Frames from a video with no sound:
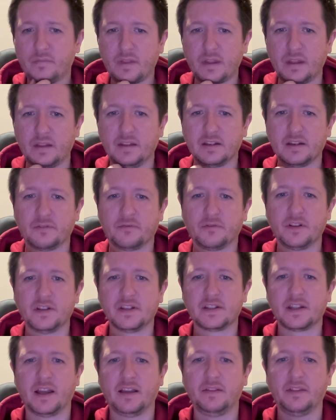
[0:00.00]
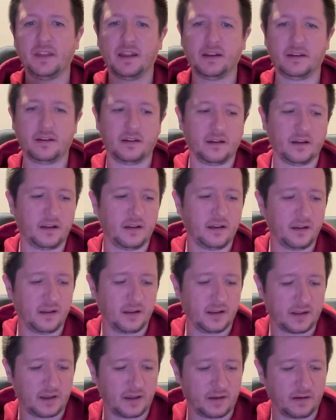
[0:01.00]
the difference. And then
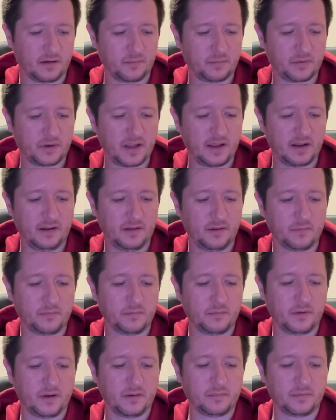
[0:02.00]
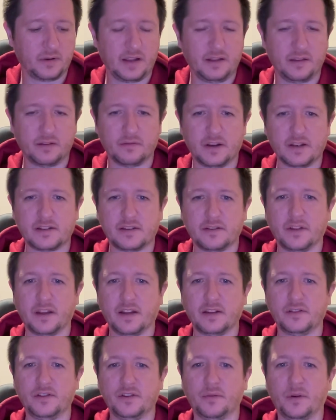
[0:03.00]
again, I'll play the rest of that
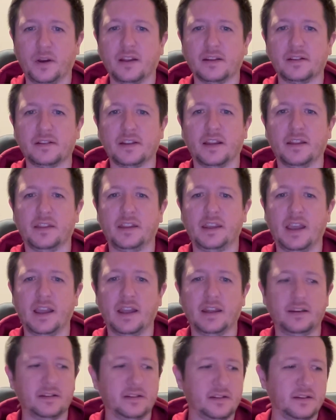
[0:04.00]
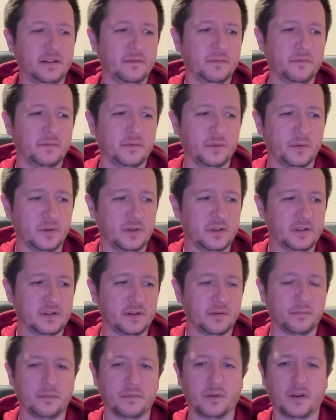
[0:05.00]
duet at the end with
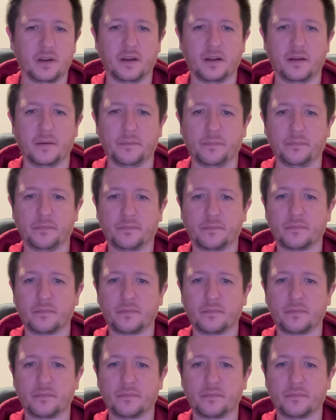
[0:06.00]
some